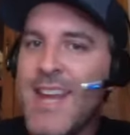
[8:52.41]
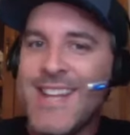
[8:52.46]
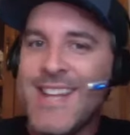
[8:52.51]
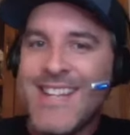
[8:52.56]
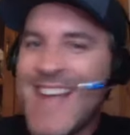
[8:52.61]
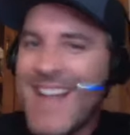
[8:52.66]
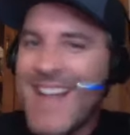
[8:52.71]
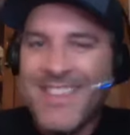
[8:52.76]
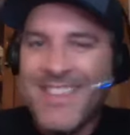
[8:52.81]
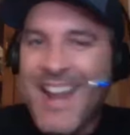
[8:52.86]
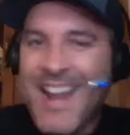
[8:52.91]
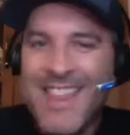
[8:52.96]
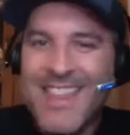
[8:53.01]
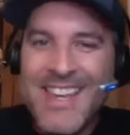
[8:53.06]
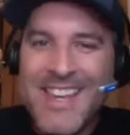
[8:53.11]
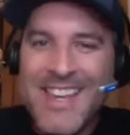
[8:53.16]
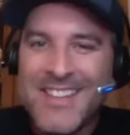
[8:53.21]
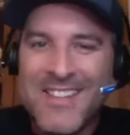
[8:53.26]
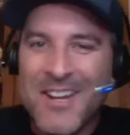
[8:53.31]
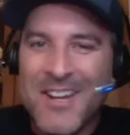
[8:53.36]
Not that I think
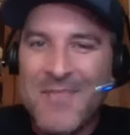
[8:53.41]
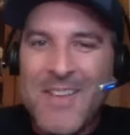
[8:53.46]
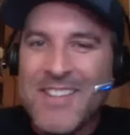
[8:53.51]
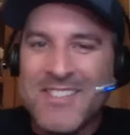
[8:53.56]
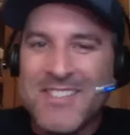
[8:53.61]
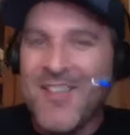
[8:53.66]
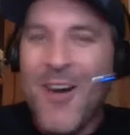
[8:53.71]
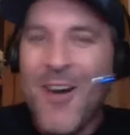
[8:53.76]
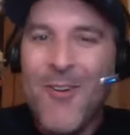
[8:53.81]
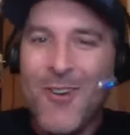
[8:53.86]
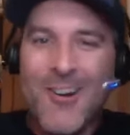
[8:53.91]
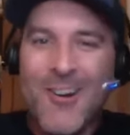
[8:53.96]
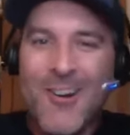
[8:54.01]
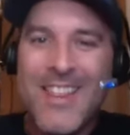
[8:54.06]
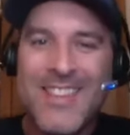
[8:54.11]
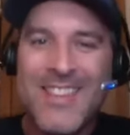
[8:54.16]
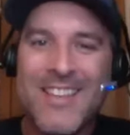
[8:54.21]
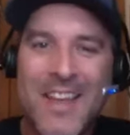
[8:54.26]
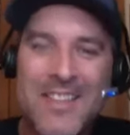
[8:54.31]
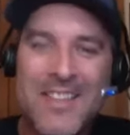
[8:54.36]
well, he's going to be slow or
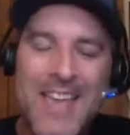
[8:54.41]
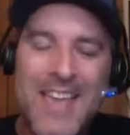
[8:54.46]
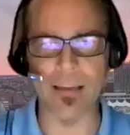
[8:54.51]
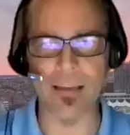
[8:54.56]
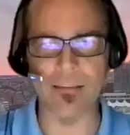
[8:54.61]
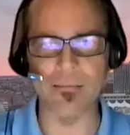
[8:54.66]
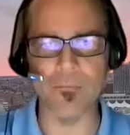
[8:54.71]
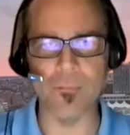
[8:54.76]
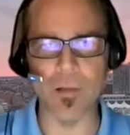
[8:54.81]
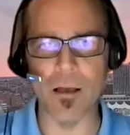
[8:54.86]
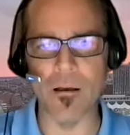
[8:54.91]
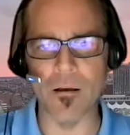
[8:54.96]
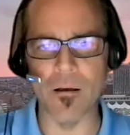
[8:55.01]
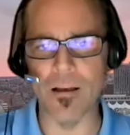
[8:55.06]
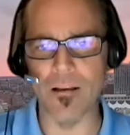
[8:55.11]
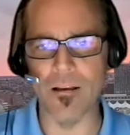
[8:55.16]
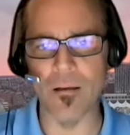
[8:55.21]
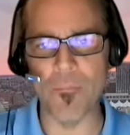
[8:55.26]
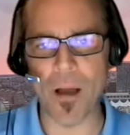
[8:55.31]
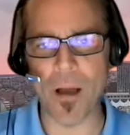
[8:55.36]
anything that,
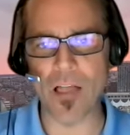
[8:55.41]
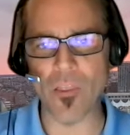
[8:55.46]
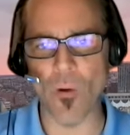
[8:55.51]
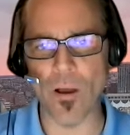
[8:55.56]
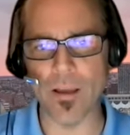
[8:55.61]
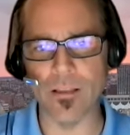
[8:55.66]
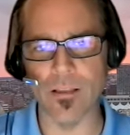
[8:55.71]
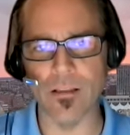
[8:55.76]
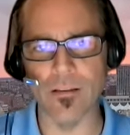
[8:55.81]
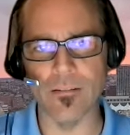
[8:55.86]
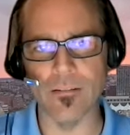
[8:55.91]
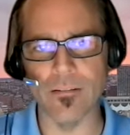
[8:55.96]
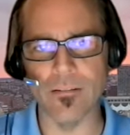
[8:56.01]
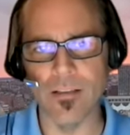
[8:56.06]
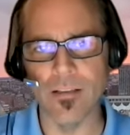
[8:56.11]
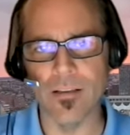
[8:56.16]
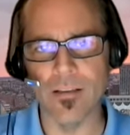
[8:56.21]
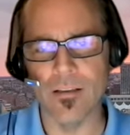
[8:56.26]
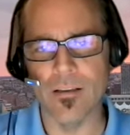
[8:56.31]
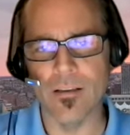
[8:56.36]
that uh, uh, but that's way, a
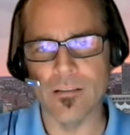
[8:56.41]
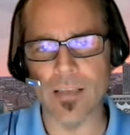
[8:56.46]
question.